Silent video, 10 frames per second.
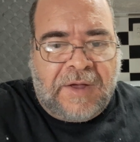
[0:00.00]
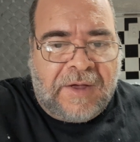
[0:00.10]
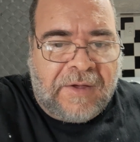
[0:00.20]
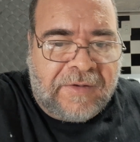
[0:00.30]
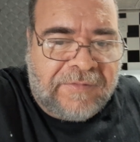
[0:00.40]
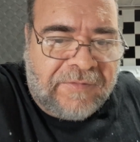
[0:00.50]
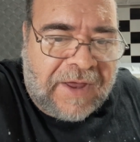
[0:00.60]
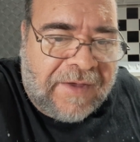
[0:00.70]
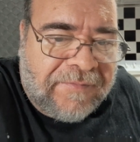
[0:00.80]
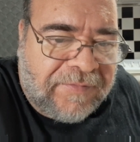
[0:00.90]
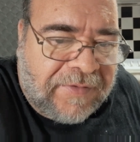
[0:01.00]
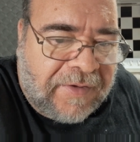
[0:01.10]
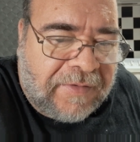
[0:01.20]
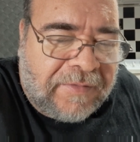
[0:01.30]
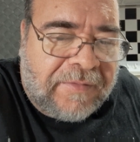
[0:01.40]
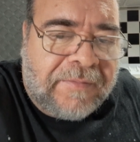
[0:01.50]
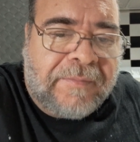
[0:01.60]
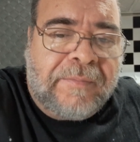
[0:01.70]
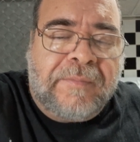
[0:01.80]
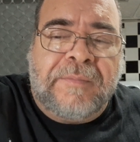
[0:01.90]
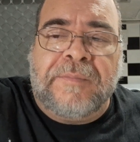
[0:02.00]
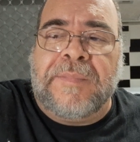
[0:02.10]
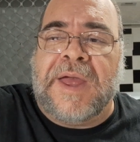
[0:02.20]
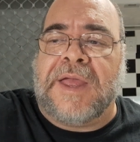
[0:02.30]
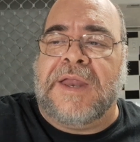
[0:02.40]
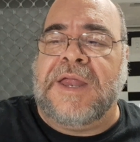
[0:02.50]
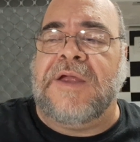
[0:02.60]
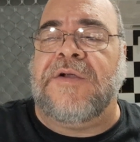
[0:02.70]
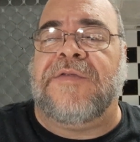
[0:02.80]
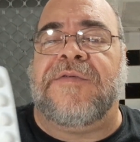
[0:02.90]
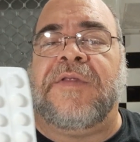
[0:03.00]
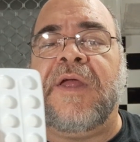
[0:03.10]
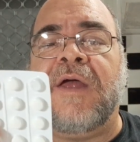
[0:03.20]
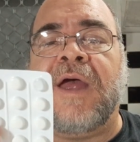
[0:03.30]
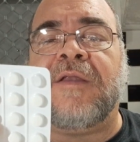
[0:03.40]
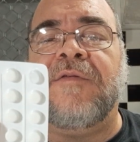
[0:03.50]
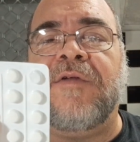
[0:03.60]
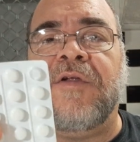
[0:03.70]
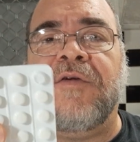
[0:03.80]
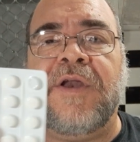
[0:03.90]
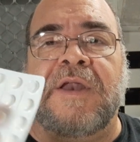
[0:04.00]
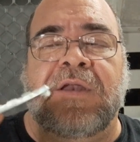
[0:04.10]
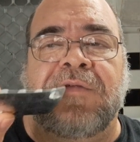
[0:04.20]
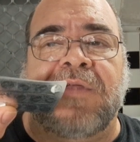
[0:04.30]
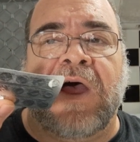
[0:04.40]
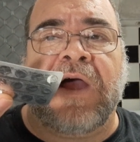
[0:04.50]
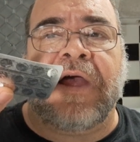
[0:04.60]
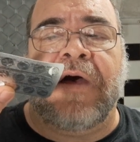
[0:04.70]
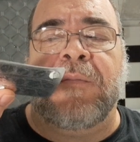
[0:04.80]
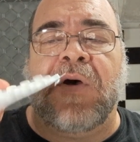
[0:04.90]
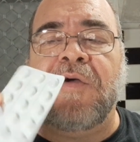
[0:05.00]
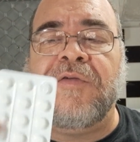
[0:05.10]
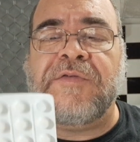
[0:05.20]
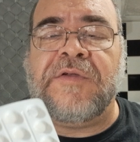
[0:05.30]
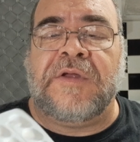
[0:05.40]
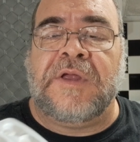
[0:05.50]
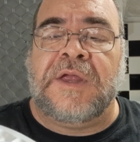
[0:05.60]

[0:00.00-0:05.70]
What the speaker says: I do have the packet here. It's the active ingredient is Hba1c